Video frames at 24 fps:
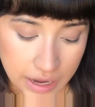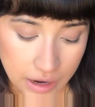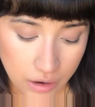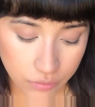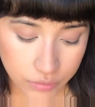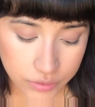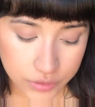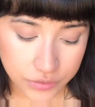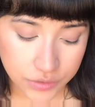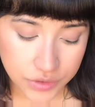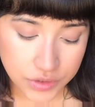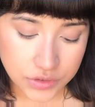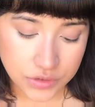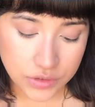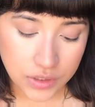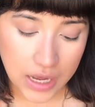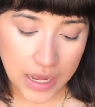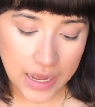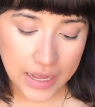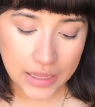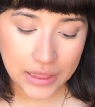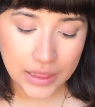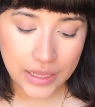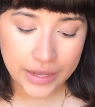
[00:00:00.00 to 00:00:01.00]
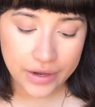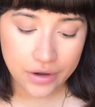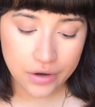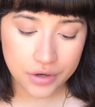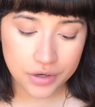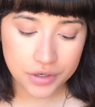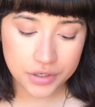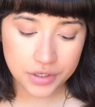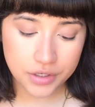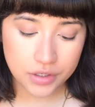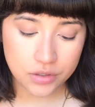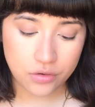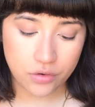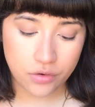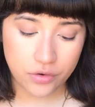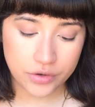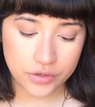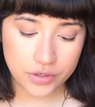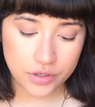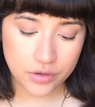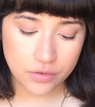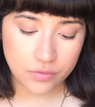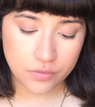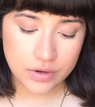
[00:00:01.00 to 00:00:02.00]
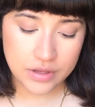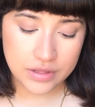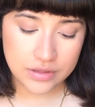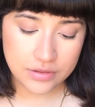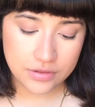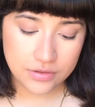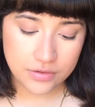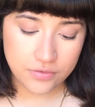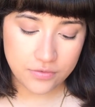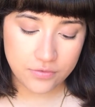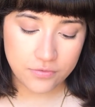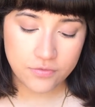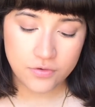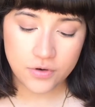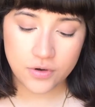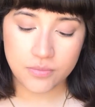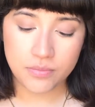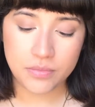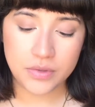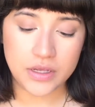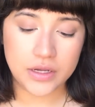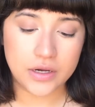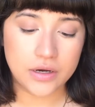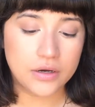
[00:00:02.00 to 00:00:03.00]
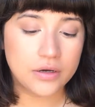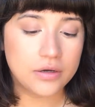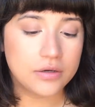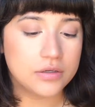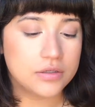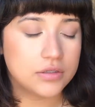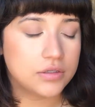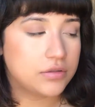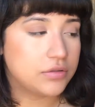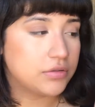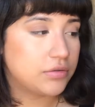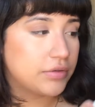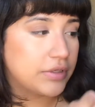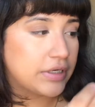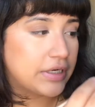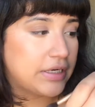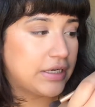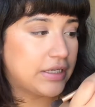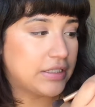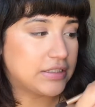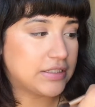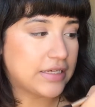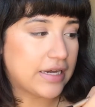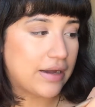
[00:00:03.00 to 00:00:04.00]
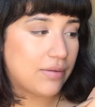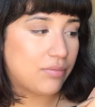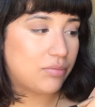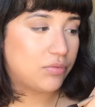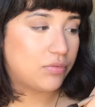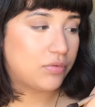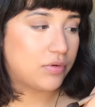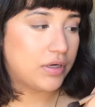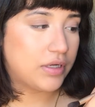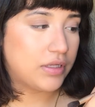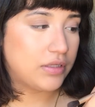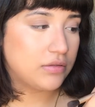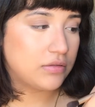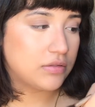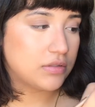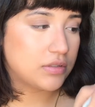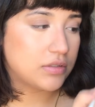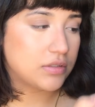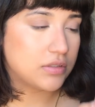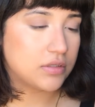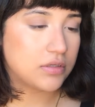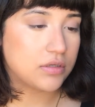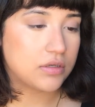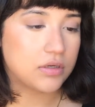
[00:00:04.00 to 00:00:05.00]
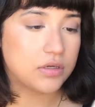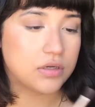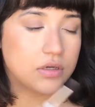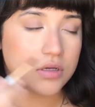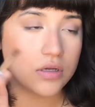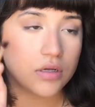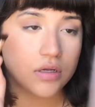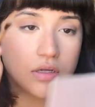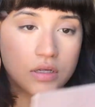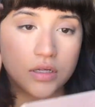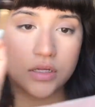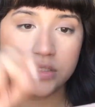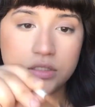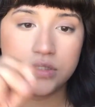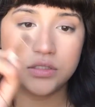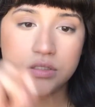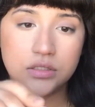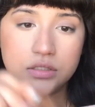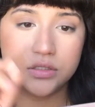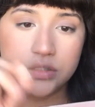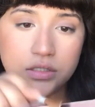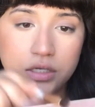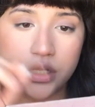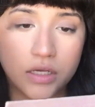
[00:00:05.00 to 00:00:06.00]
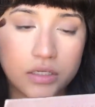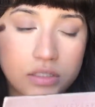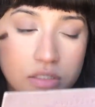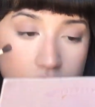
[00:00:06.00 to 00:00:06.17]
we're going to highlight our inner corner with Vermeer. We're gonna tap once, dust